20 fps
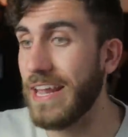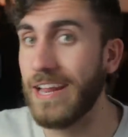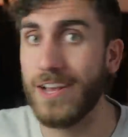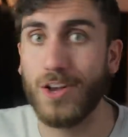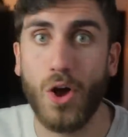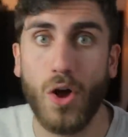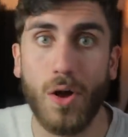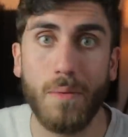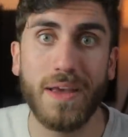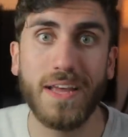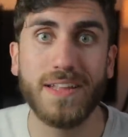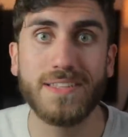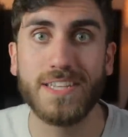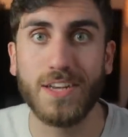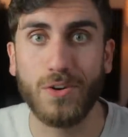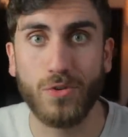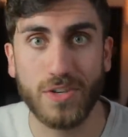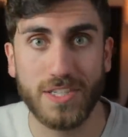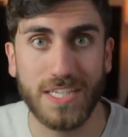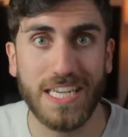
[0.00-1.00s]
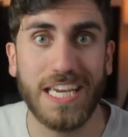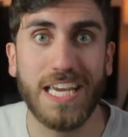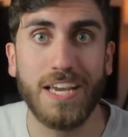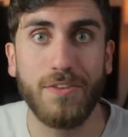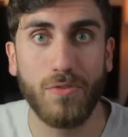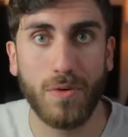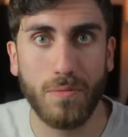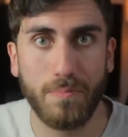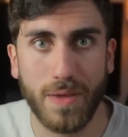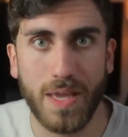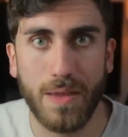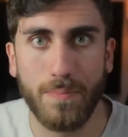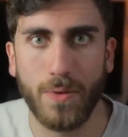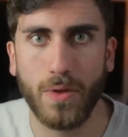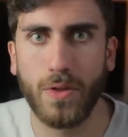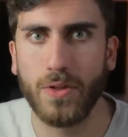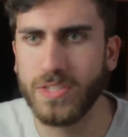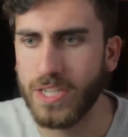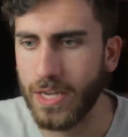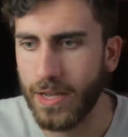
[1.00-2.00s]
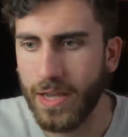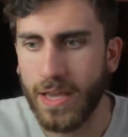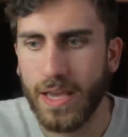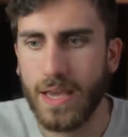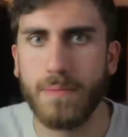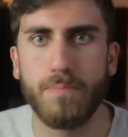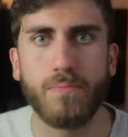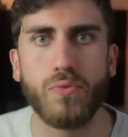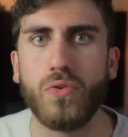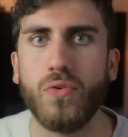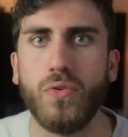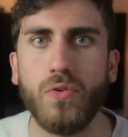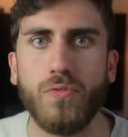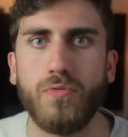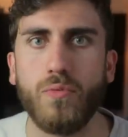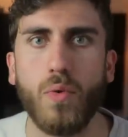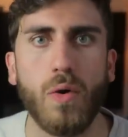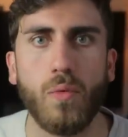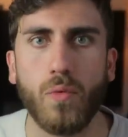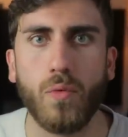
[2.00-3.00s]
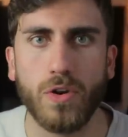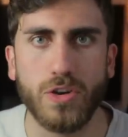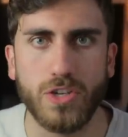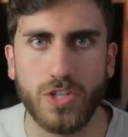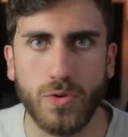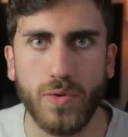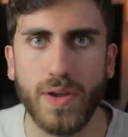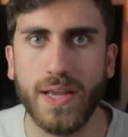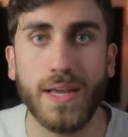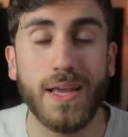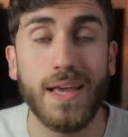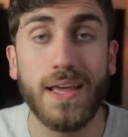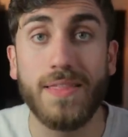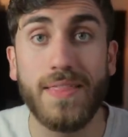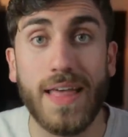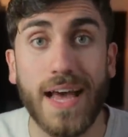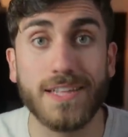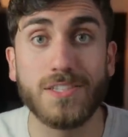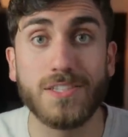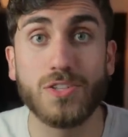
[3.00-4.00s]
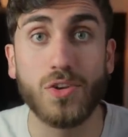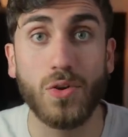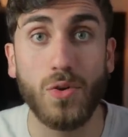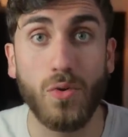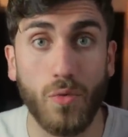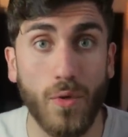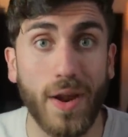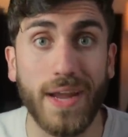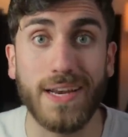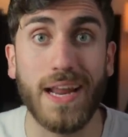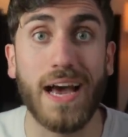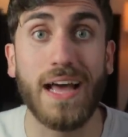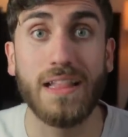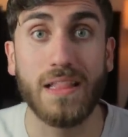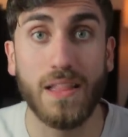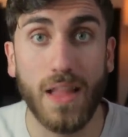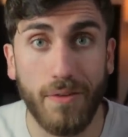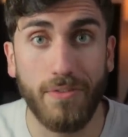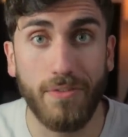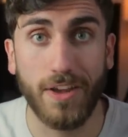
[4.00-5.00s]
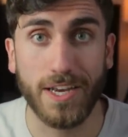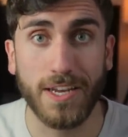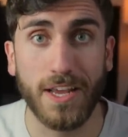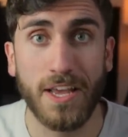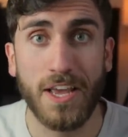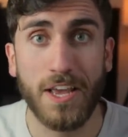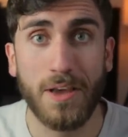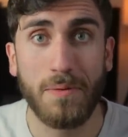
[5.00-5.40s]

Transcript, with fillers: getting comments and critique from people to improve what we're doing. That's great. I love it.